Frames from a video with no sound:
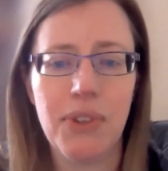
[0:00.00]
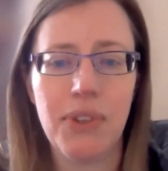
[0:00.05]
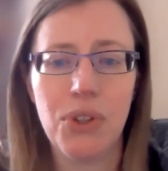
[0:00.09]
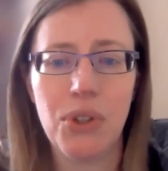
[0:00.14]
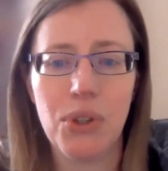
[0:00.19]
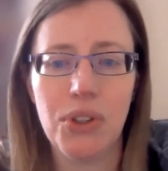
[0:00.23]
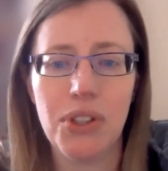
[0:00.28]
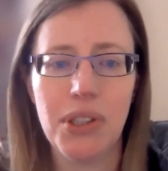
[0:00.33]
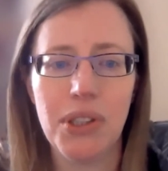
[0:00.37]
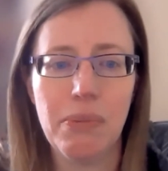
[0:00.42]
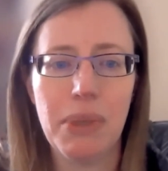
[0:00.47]
of the
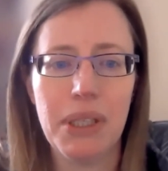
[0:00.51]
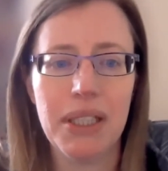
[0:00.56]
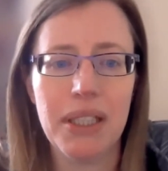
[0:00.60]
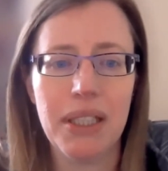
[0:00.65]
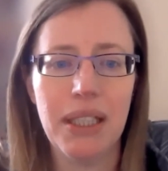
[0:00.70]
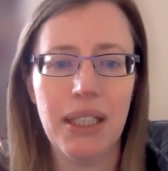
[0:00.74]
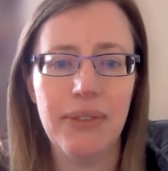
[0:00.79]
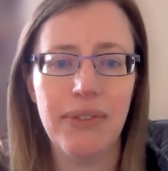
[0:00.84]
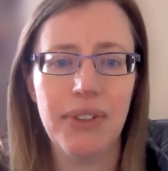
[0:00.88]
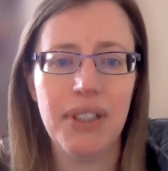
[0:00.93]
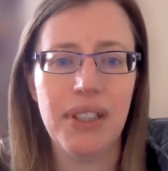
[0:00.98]
talks have
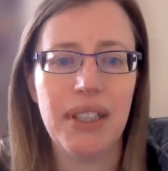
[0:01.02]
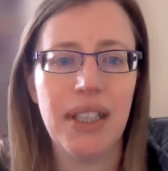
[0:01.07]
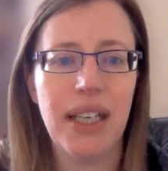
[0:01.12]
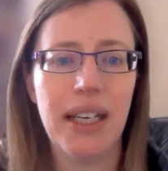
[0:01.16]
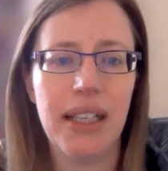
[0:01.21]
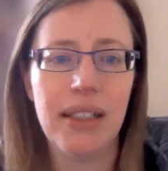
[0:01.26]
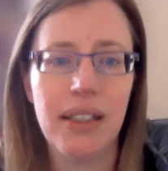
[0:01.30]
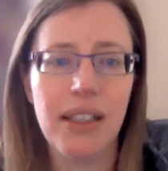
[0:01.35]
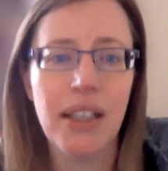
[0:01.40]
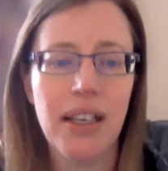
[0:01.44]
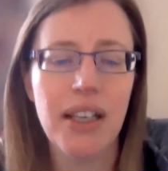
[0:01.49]
been delivered
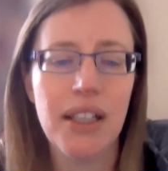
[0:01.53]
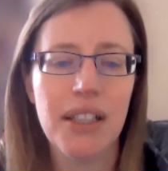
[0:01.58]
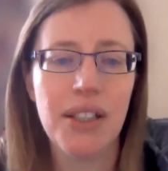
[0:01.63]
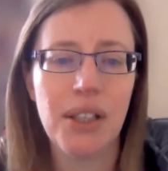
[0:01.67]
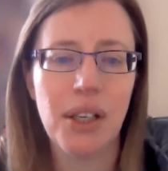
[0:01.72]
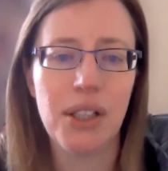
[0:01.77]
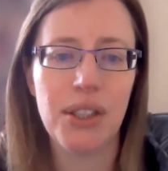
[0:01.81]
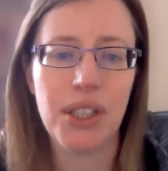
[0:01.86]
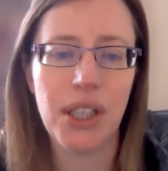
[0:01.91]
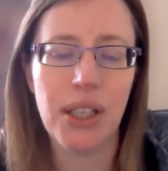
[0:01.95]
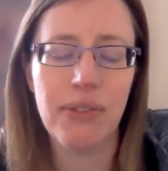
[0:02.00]
today.
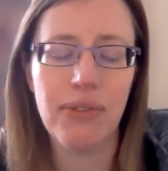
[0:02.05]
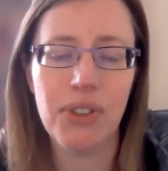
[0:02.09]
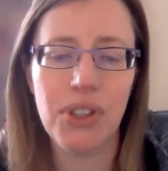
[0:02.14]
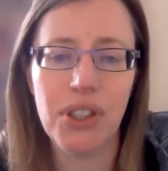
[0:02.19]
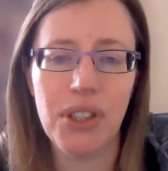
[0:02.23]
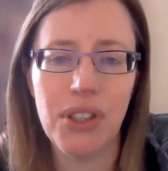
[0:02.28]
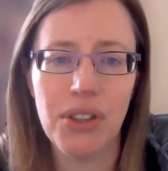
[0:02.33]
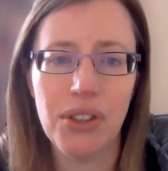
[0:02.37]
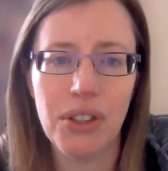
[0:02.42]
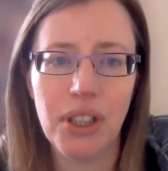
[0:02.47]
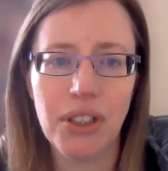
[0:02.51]
So it's over
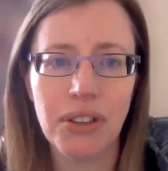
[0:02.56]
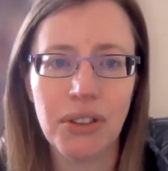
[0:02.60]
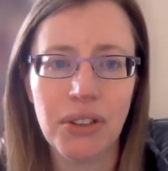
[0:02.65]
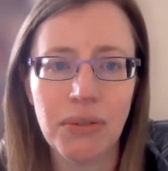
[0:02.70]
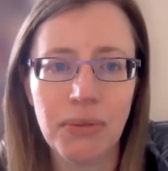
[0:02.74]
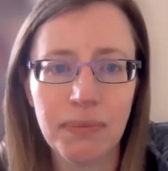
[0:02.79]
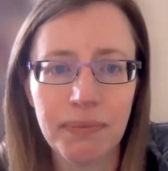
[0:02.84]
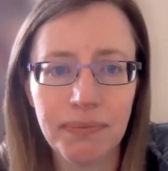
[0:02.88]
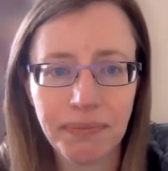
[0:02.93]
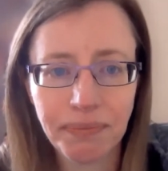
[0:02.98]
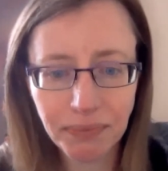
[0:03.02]
to you,
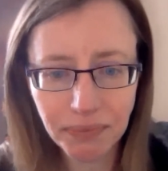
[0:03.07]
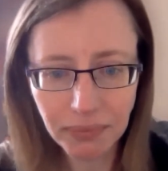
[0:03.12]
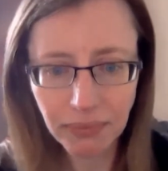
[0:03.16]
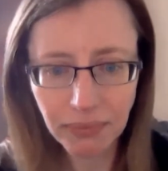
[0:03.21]
Don.